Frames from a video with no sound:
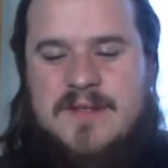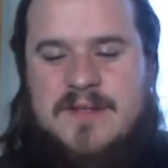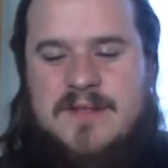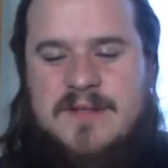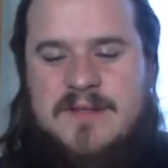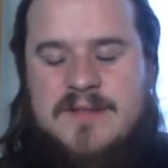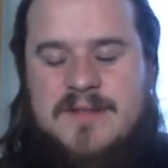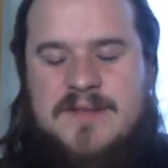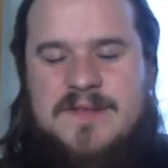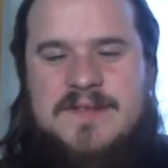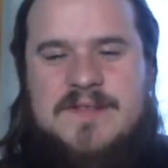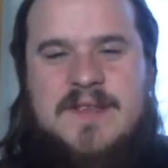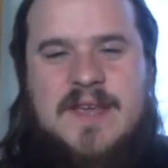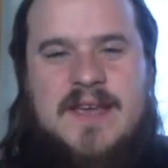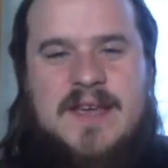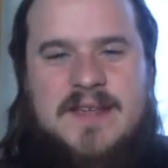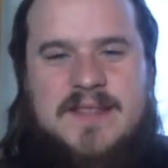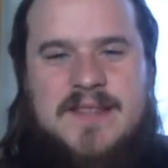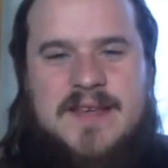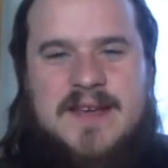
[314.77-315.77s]
To
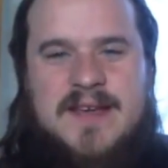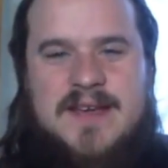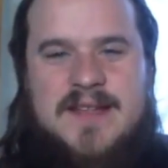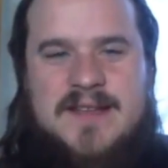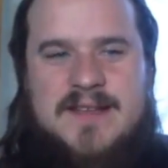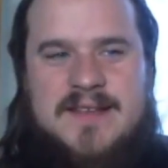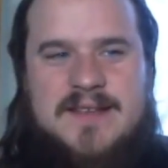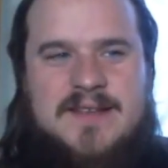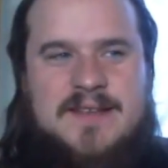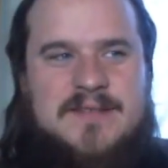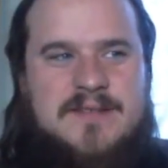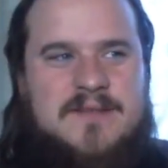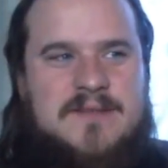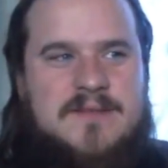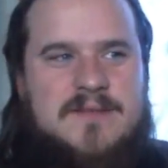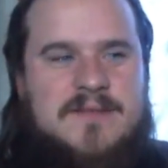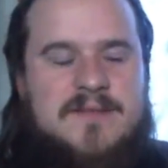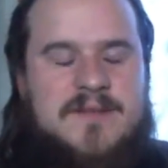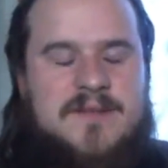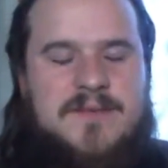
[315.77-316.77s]
say that
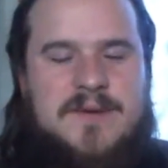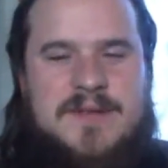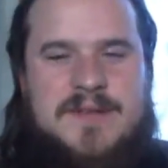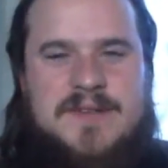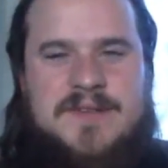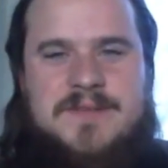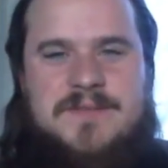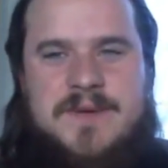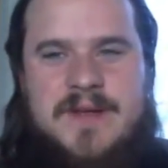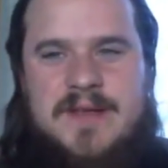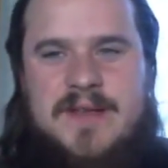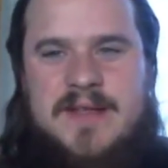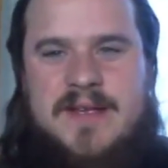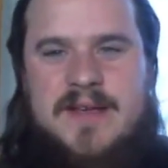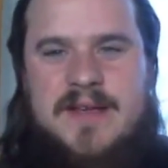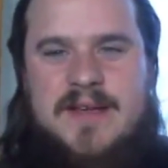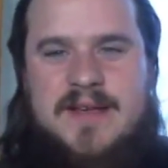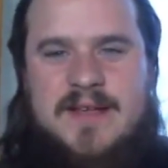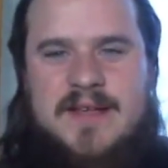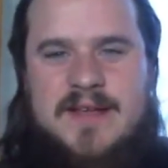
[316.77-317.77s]
the
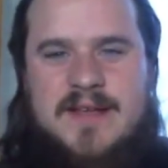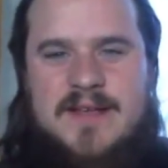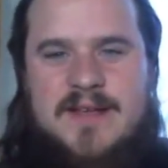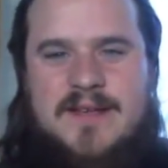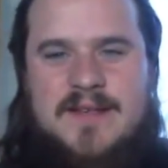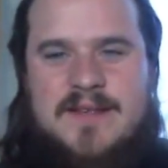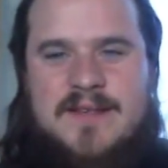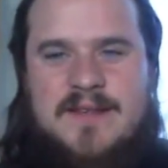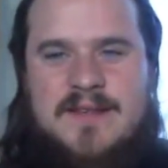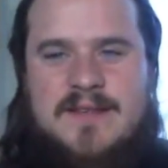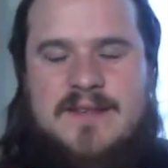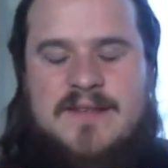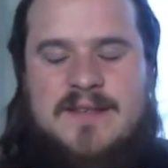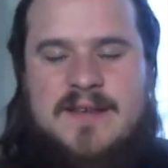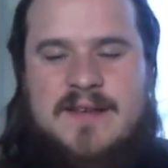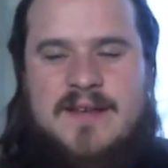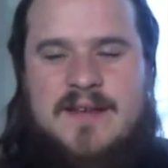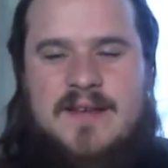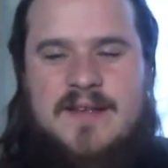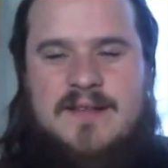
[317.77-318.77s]
Pentaspendia is
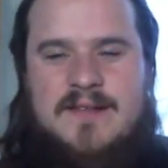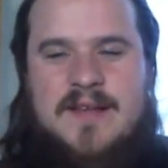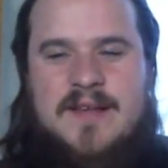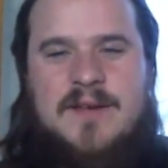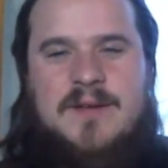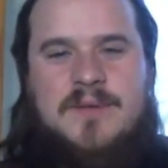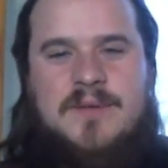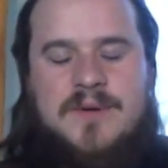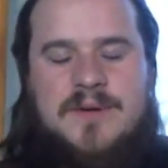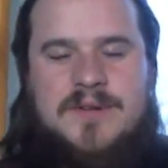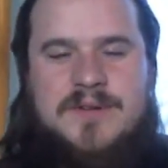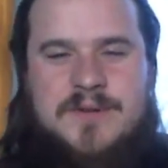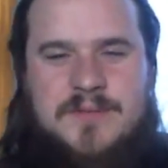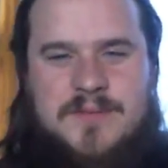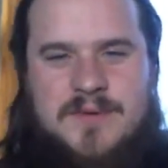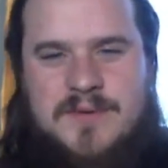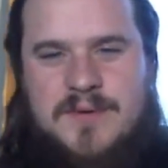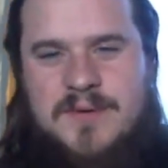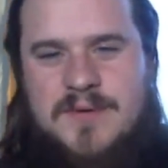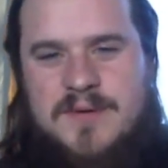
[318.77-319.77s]
idol worship,
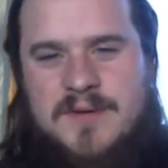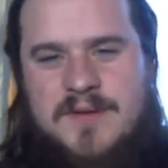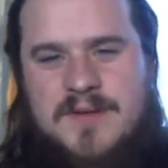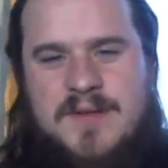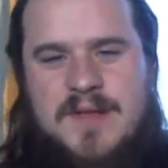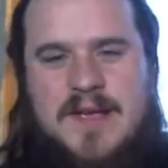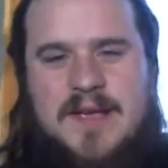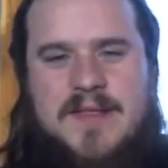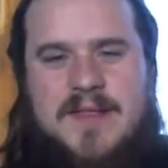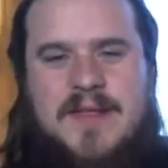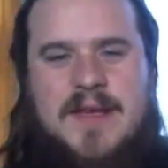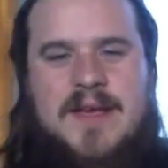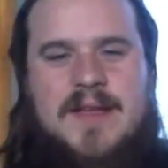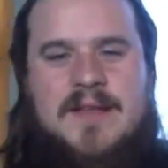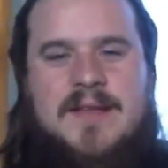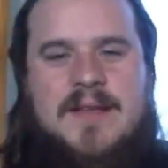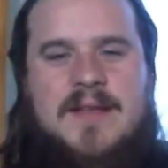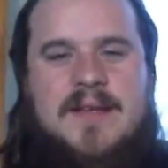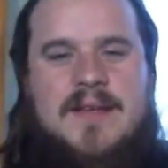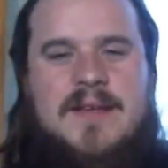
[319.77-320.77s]
or to say
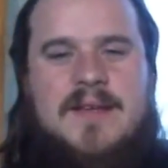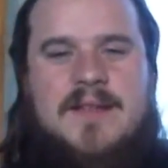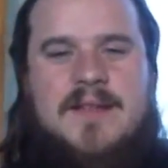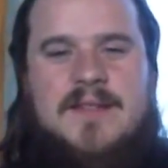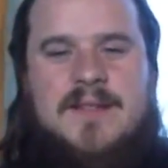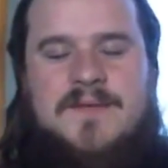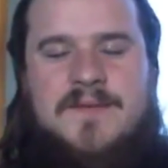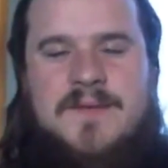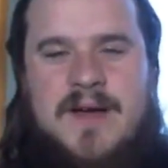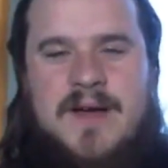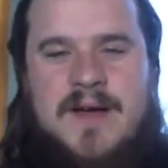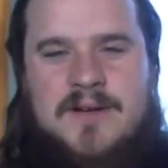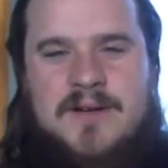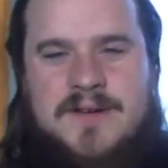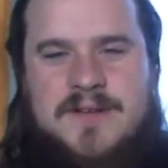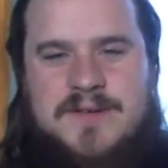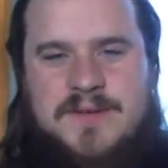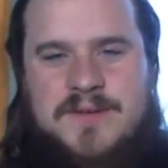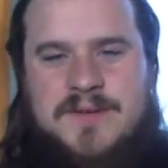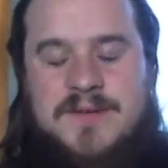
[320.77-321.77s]
that the fire
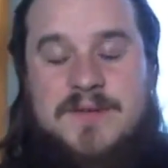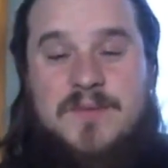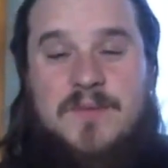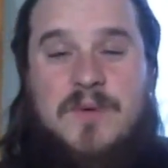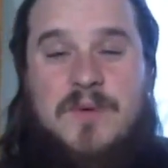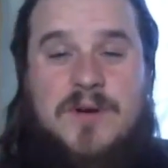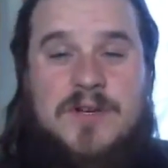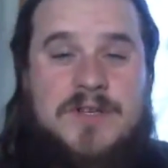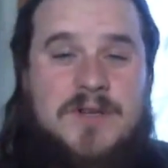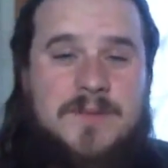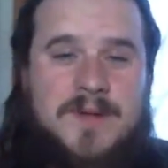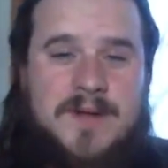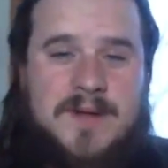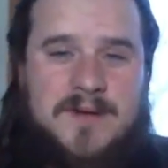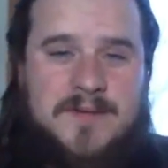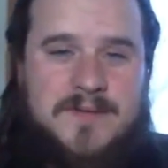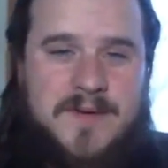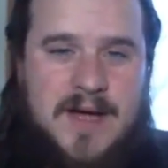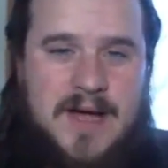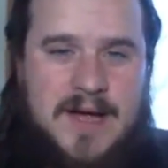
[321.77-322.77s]
ritual is worshiping a
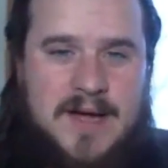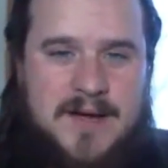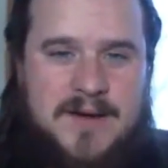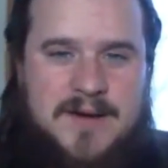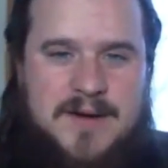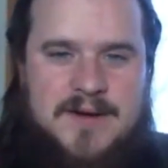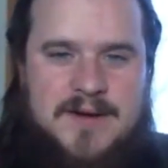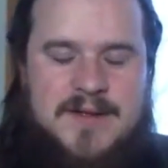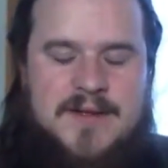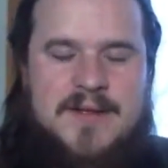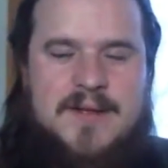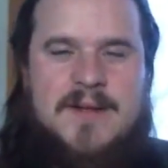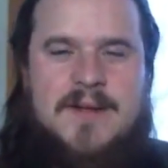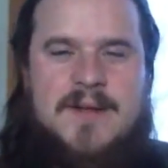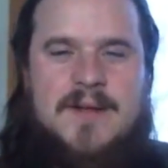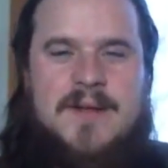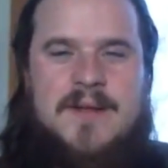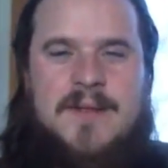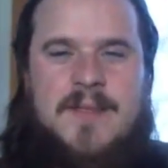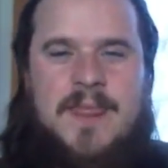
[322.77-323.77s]
fire,
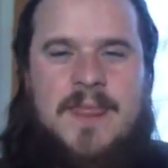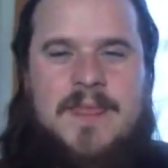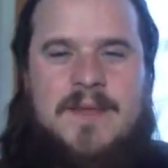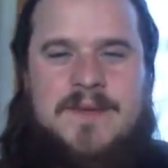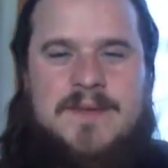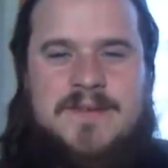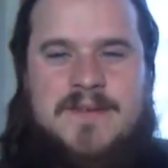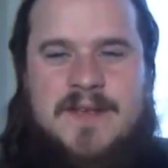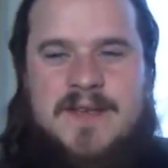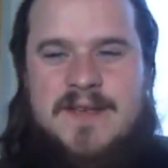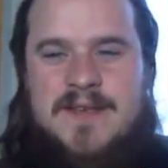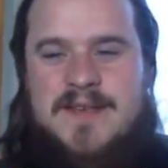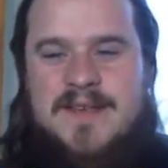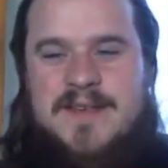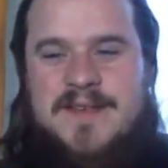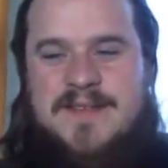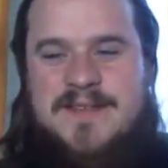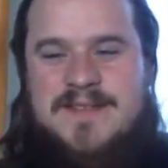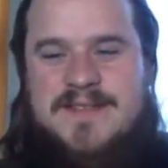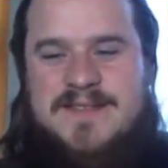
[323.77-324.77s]

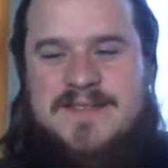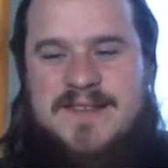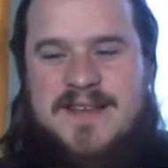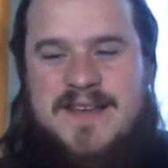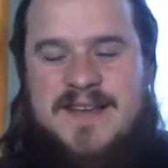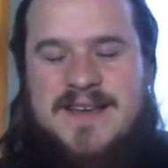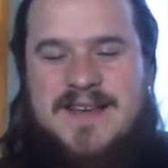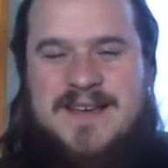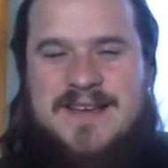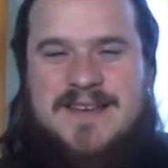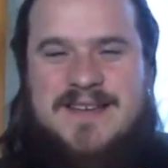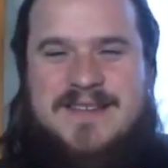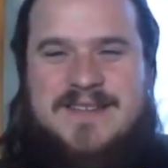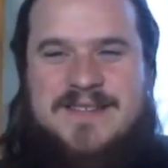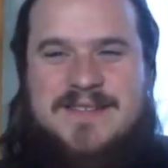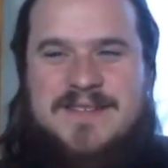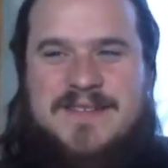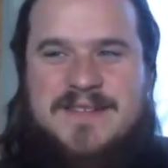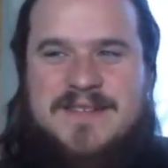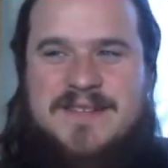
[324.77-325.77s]
is
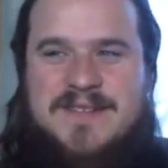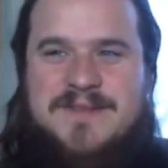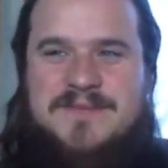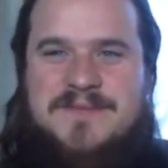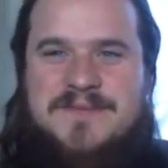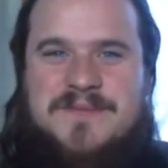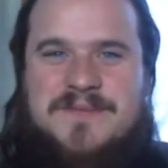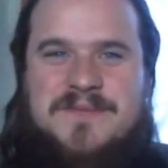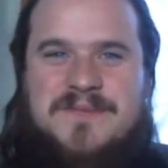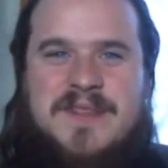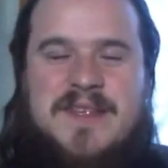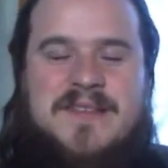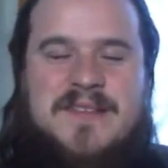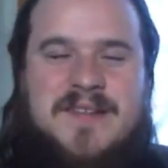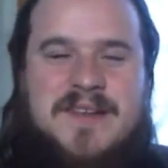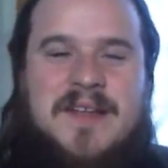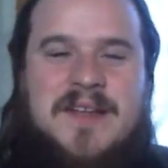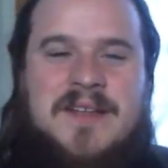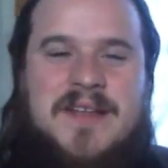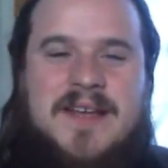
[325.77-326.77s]

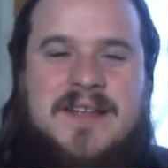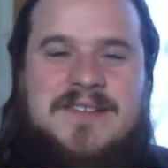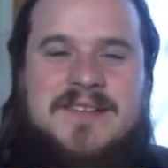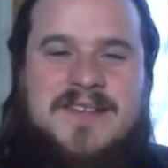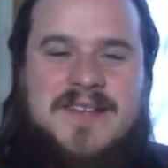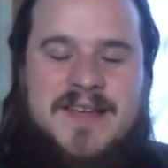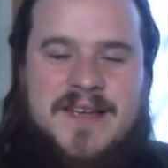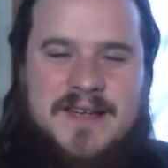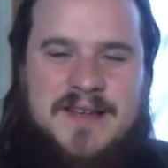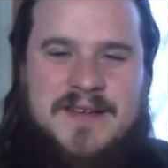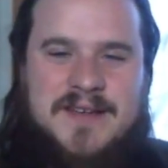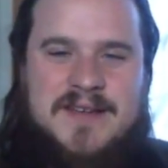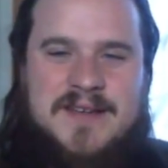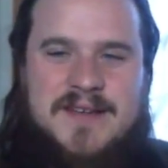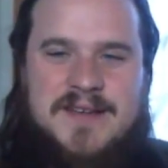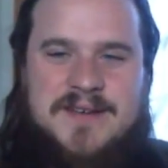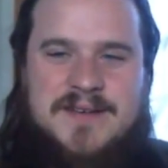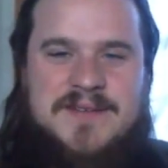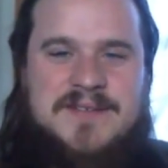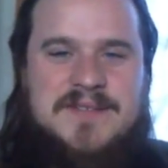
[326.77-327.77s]
an uneducated
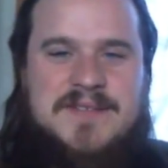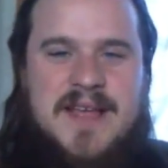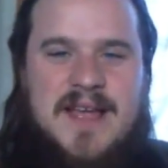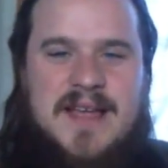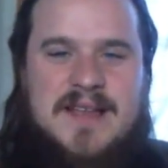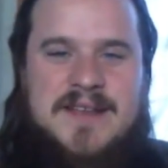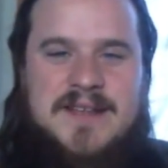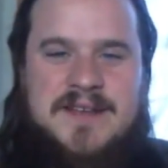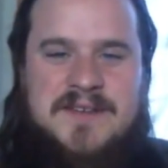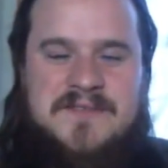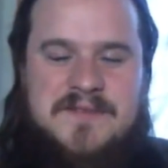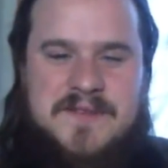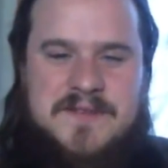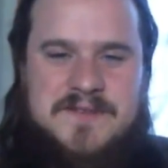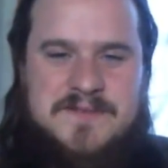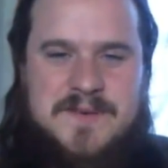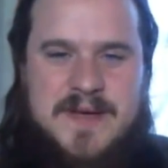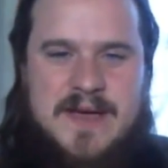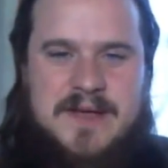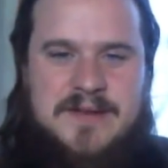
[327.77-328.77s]
understanding of these
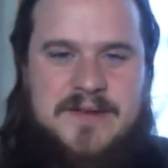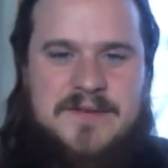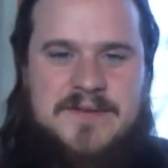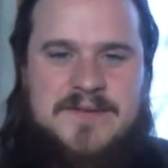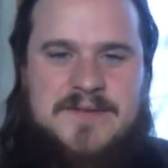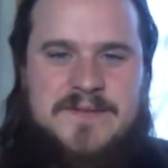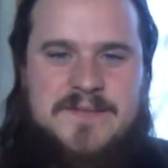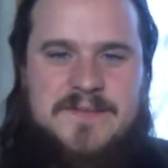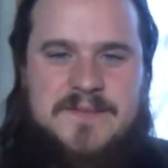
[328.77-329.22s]
matters.